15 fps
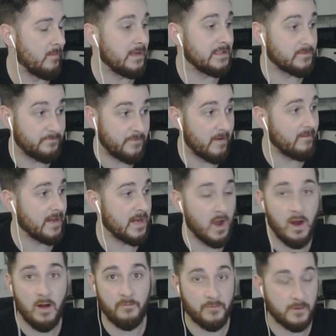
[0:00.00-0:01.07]
He's very
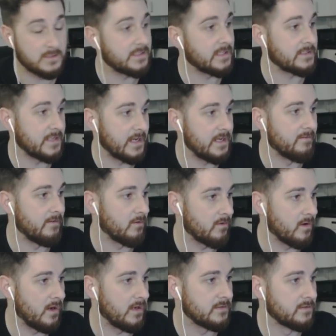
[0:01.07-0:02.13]
calm for a 16-year-old,
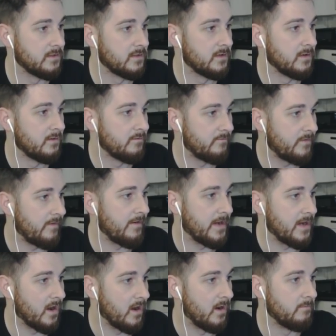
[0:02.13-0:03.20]
guys. Very
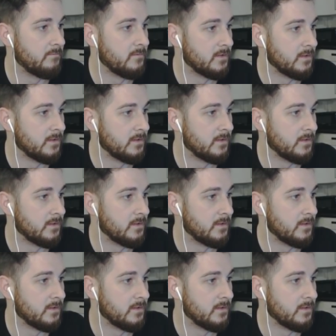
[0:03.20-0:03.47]
calm.